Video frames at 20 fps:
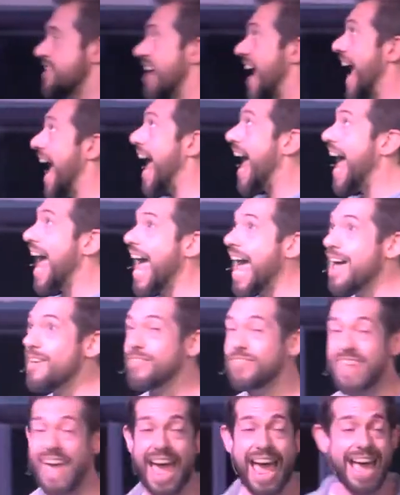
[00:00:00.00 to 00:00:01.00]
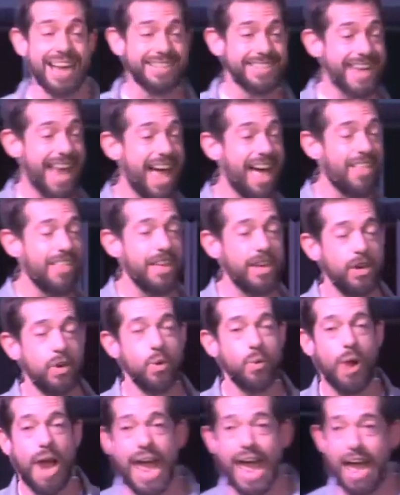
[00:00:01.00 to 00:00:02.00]
have that talent
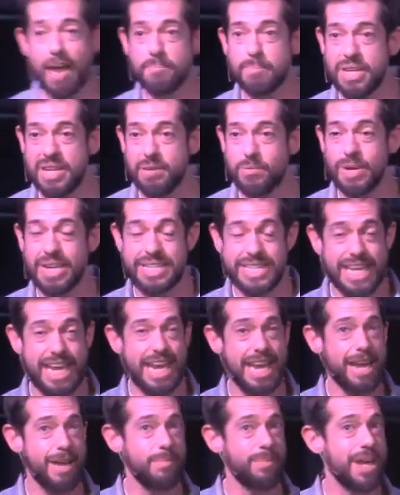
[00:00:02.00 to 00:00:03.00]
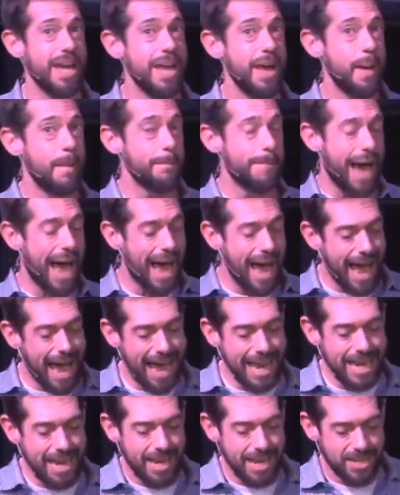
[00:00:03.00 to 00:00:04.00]
who have been redeemed
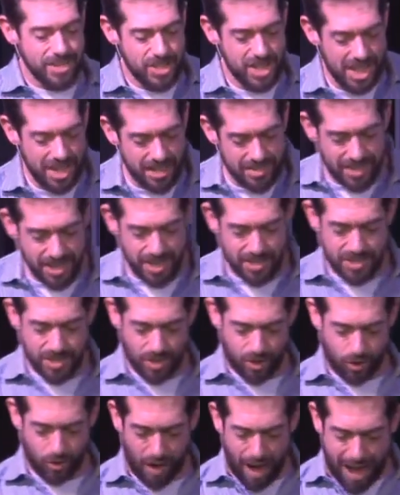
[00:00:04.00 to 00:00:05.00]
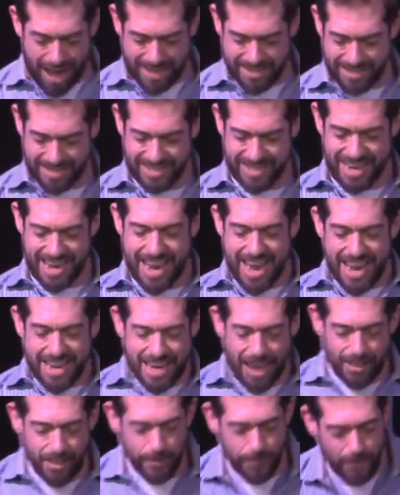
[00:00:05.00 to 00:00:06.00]
by Jesus Christ.
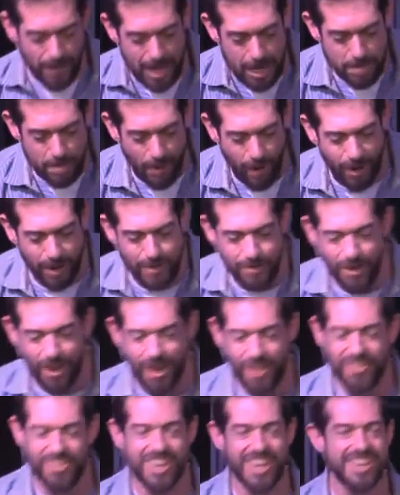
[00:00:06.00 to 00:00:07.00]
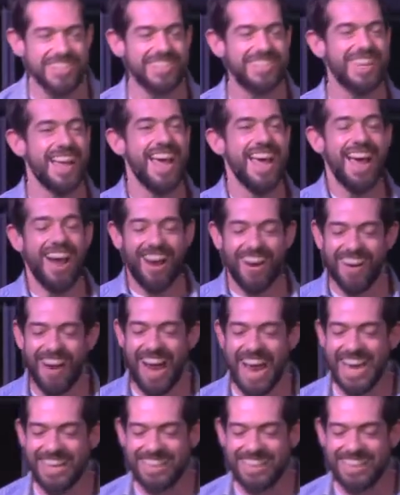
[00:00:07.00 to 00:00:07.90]
Now, the funny part of all this, all right,